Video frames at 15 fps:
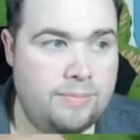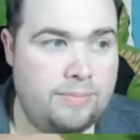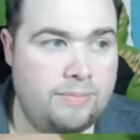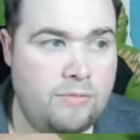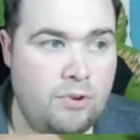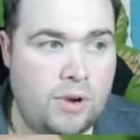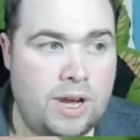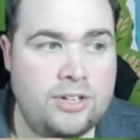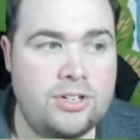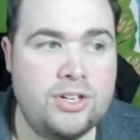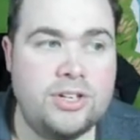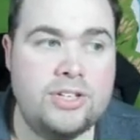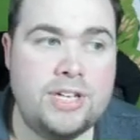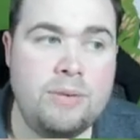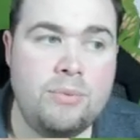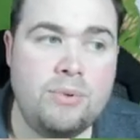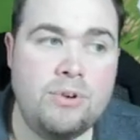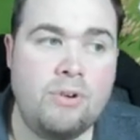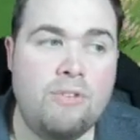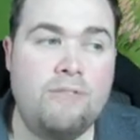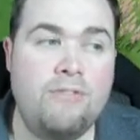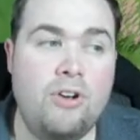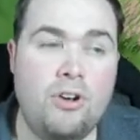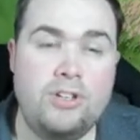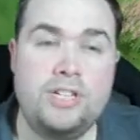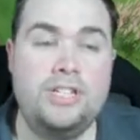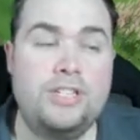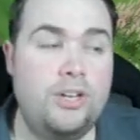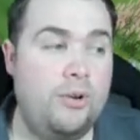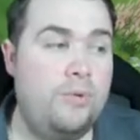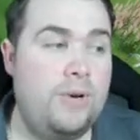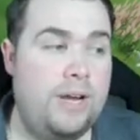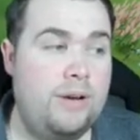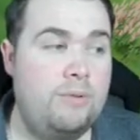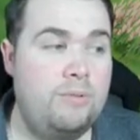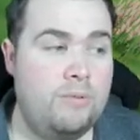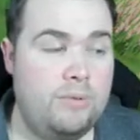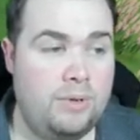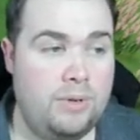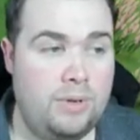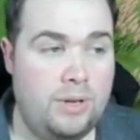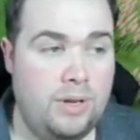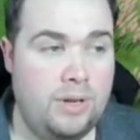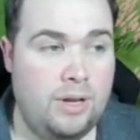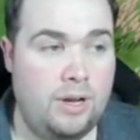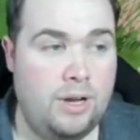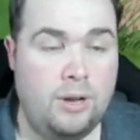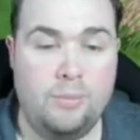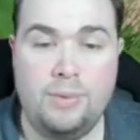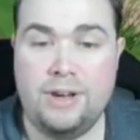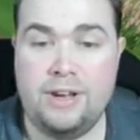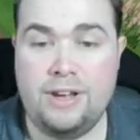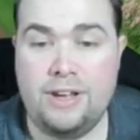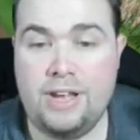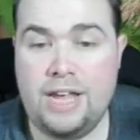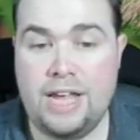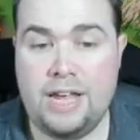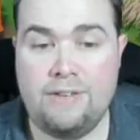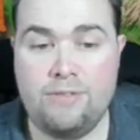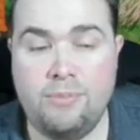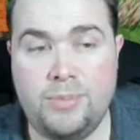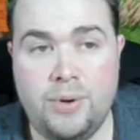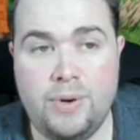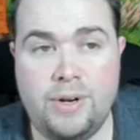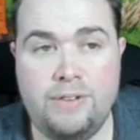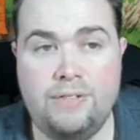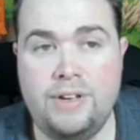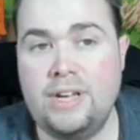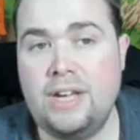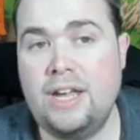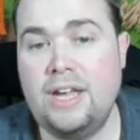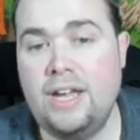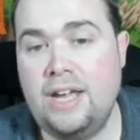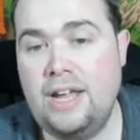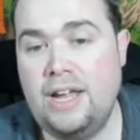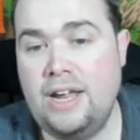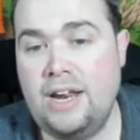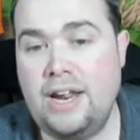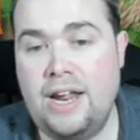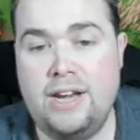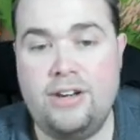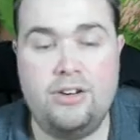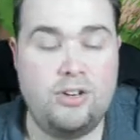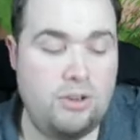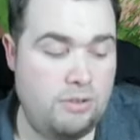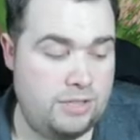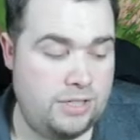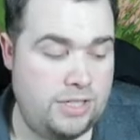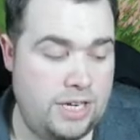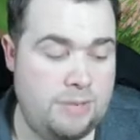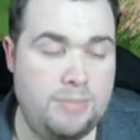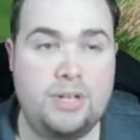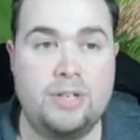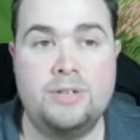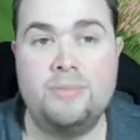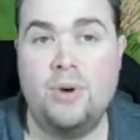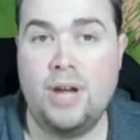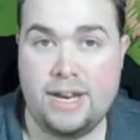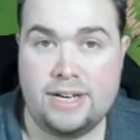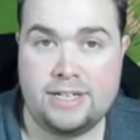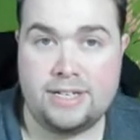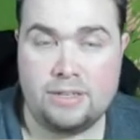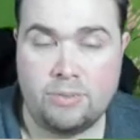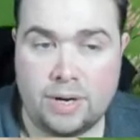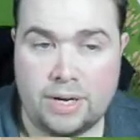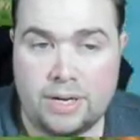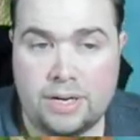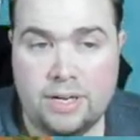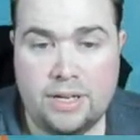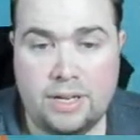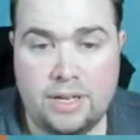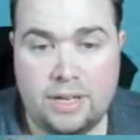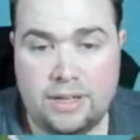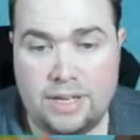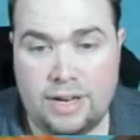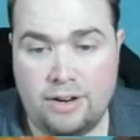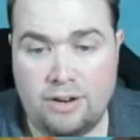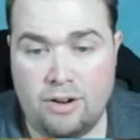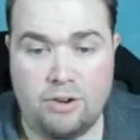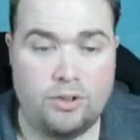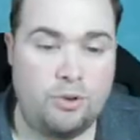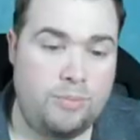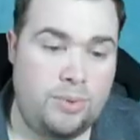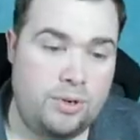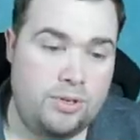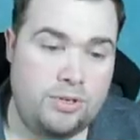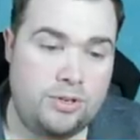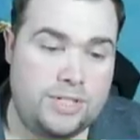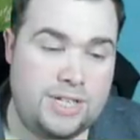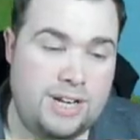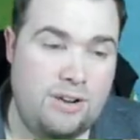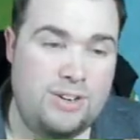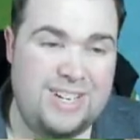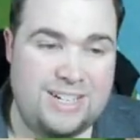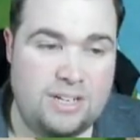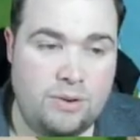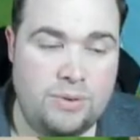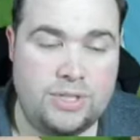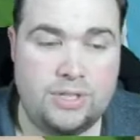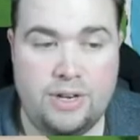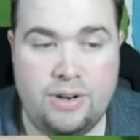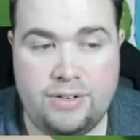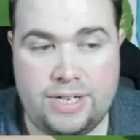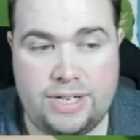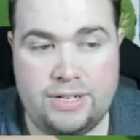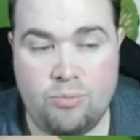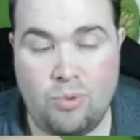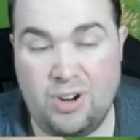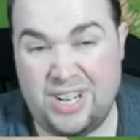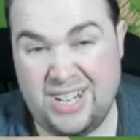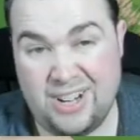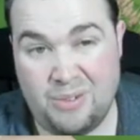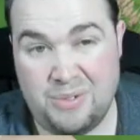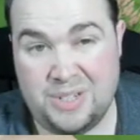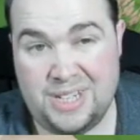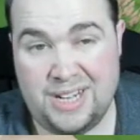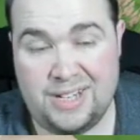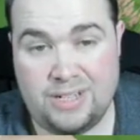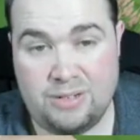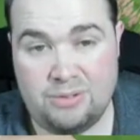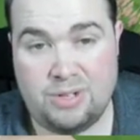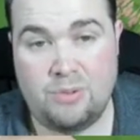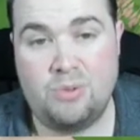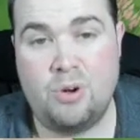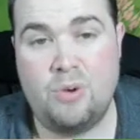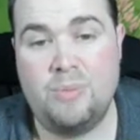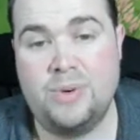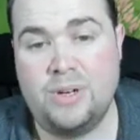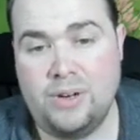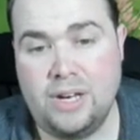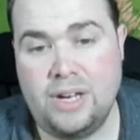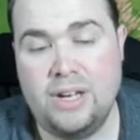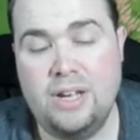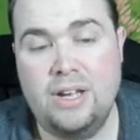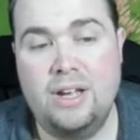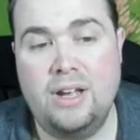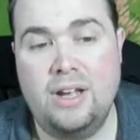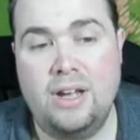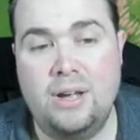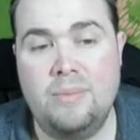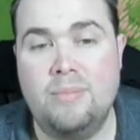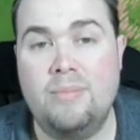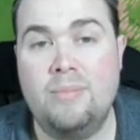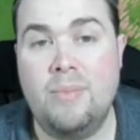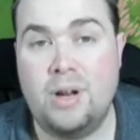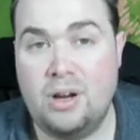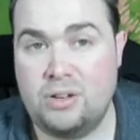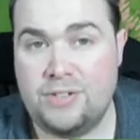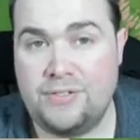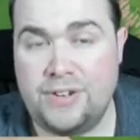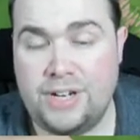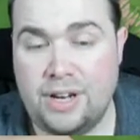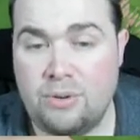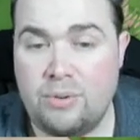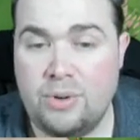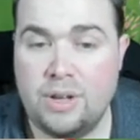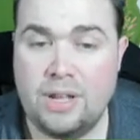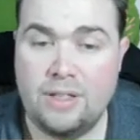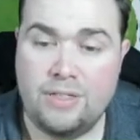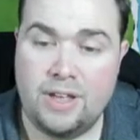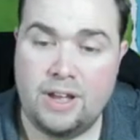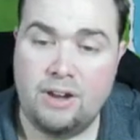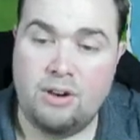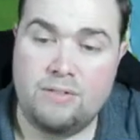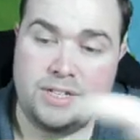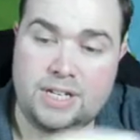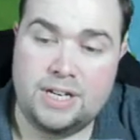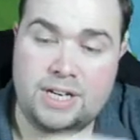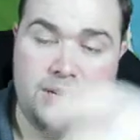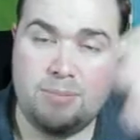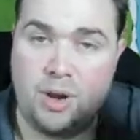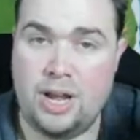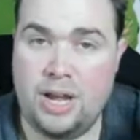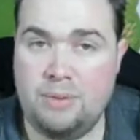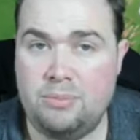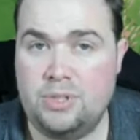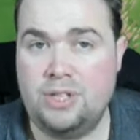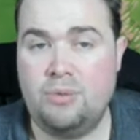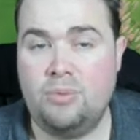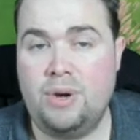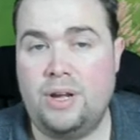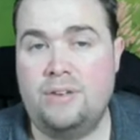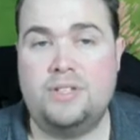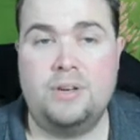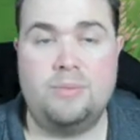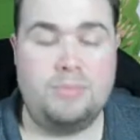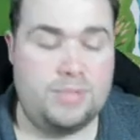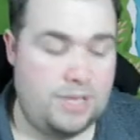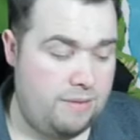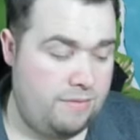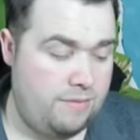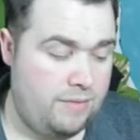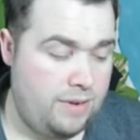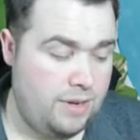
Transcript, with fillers: Right, as you can see, we've got 32 now. If I'm doing anything and you can't see because my head's in the way, then I do apologise. I did notice it. Well, I didn't notice it until someone commented on it. My last video, that obviously my head was in the way of some stuff.